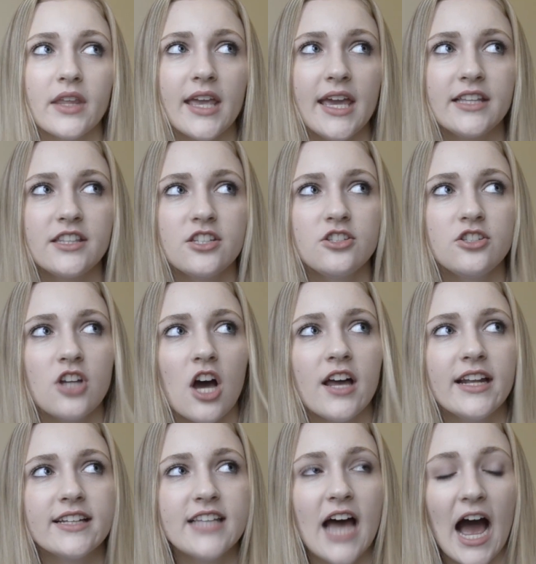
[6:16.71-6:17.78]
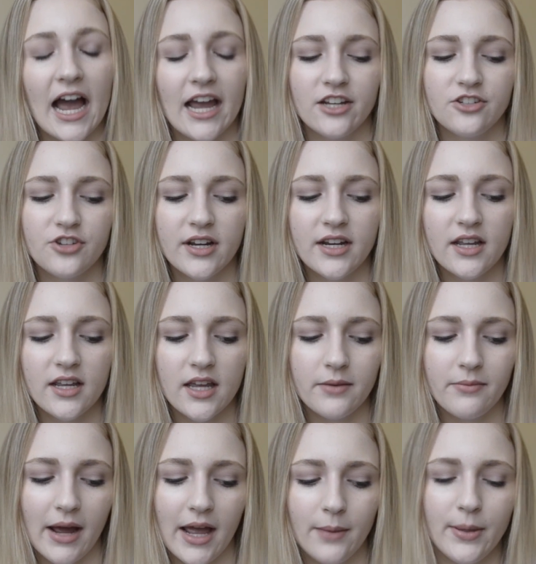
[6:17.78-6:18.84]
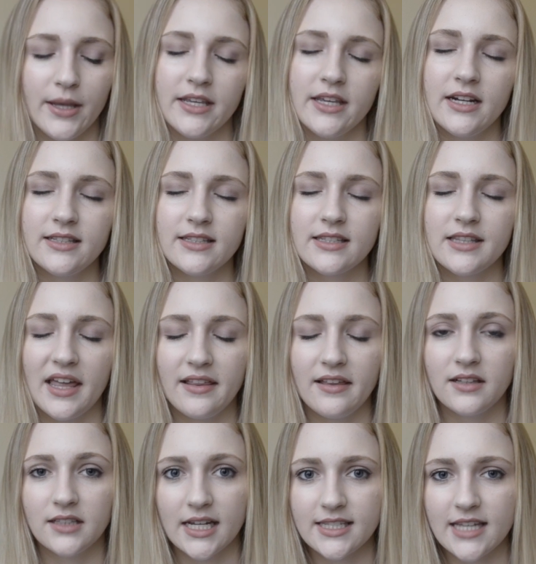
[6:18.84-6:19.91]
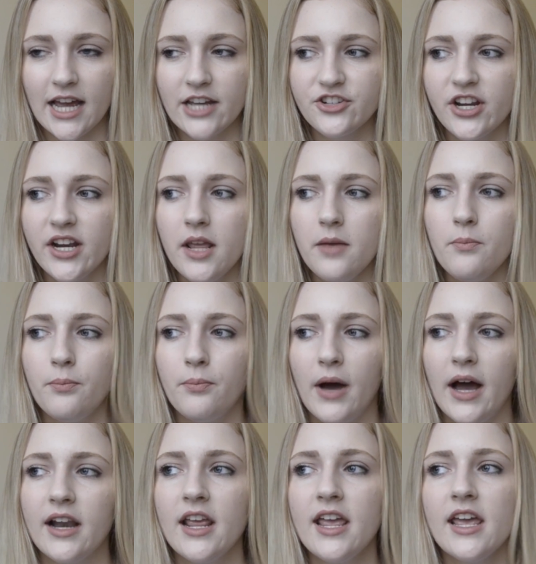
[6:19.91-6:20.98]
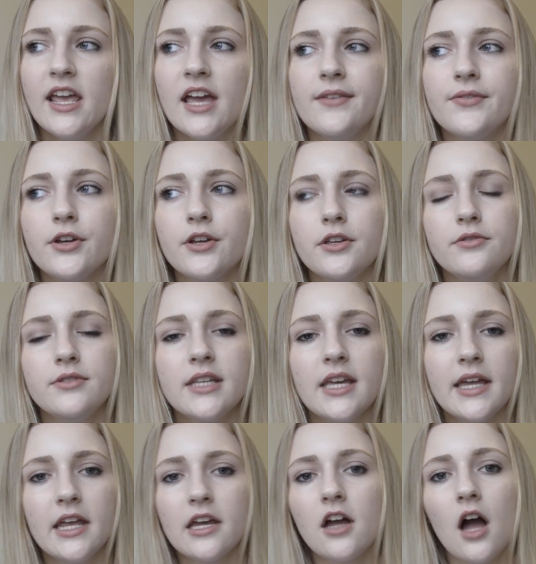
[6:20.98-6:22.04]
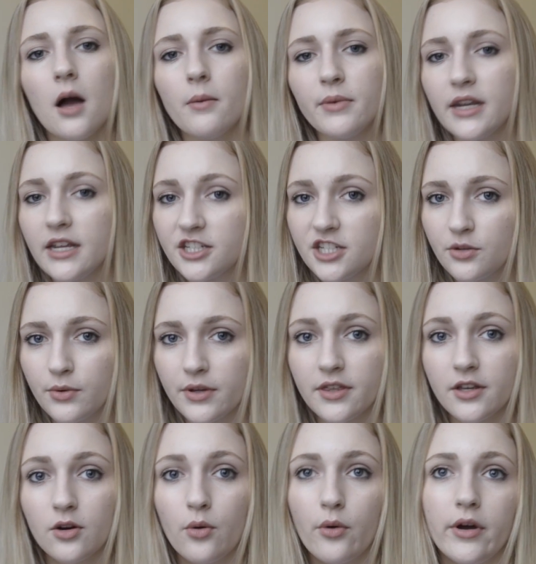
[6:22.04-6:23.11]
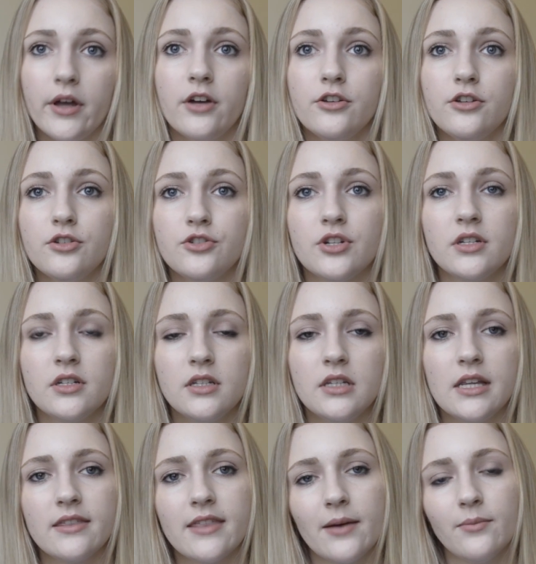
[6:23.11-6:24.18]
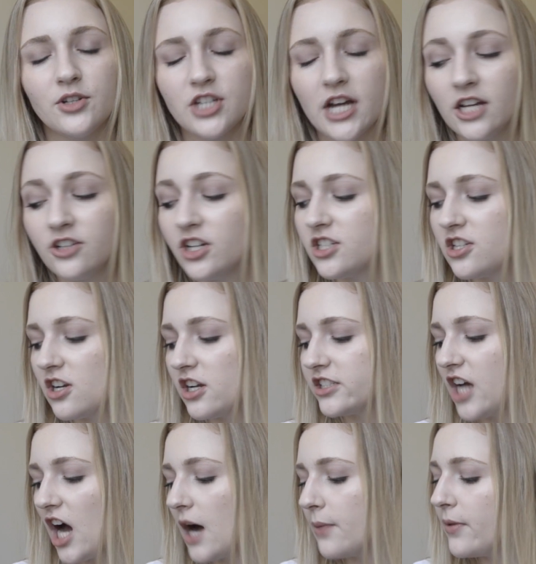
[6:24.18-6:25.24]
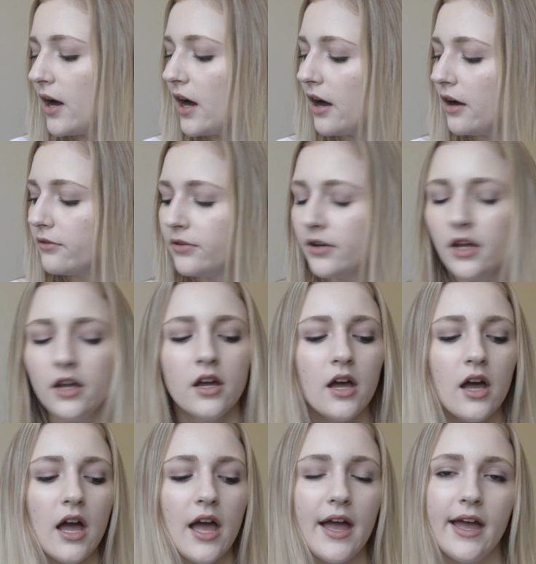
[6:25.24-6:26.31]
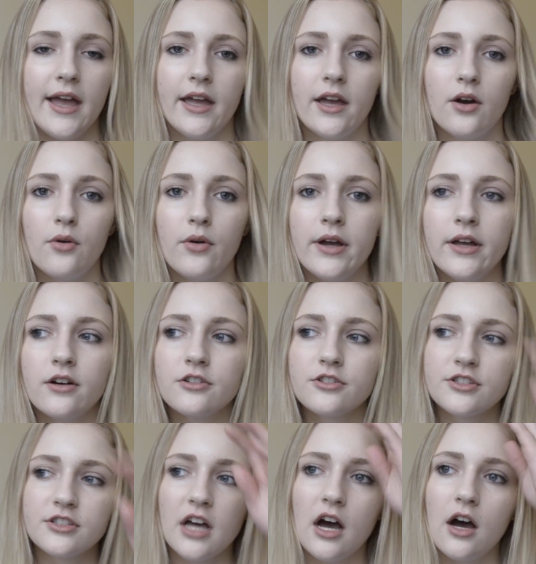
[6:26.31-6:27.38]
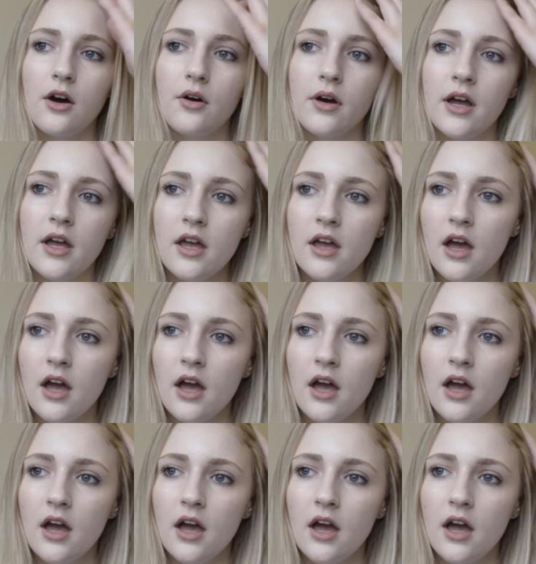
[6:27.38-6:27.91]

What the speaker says: It's not as hydrating in my opinion, it's slightly less hydrating, but if you're using it in combination with an oil, you shouldn't need that much hydration on top of a oil, so